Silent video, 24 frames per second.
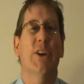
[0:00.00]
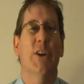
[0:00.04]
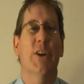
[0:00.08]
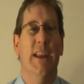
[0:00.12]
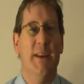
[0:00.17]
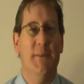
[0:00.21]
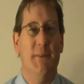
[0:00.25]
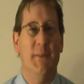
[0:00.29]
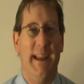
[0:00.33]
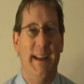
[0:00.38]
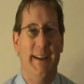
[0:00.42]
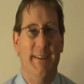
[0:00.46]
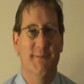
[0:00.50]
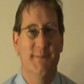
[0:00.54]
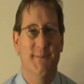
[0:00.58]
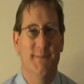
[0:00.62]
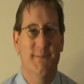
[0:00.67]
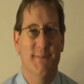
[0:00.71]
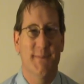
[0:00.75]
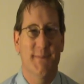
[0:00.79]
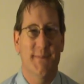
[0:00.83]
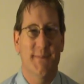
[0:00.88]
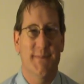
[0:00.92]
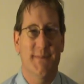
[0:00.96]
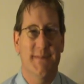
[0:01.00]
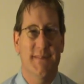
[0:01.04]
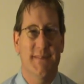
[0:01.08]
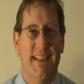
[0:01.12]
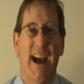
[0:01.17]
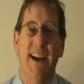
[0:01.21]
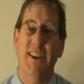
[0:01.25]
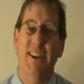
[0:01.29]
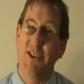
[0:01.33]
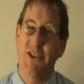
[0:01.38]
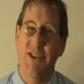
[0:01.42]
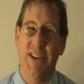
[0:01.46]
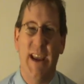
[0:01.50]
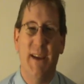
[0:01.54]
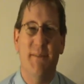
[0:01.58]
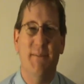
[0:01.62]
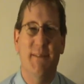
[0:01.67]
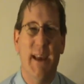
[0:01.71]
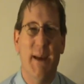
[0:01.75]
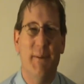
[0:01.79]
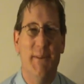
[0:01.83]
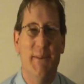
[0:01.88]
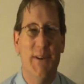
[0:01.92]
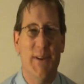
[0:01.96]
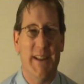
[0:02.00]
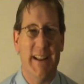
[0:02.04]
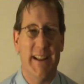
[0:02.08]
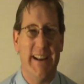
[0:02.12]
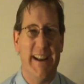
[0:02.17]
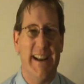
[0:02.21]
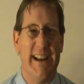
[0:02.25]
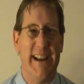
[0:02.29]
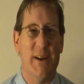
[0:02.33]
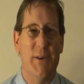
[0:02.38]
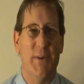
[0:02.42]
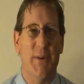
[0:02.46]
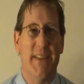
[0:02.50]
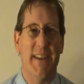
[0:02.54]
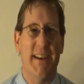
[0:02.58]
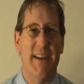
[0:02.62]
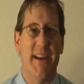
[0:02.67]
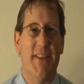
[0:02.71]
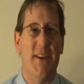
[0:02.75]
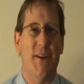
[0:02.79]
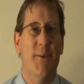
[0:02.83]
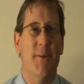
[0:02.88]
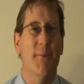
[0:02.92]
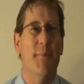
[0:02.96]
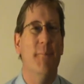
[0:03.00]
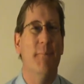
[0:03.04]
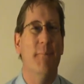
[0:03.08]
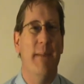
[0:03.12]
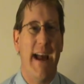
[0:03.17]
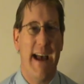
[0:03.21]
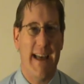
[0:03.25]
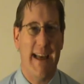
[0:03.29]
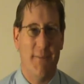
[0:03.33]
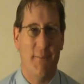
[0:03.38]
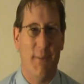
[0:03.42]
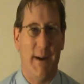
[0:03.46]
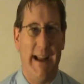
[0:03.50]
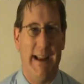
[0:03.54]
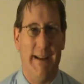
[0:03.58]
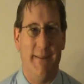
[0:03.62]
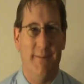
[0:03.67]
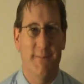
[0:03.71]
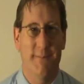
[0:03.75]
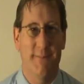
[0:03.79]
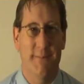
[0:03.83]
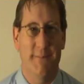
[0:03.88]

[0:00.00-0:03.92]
Good evening. Dr. James N. Nuclear here with another Math Bite.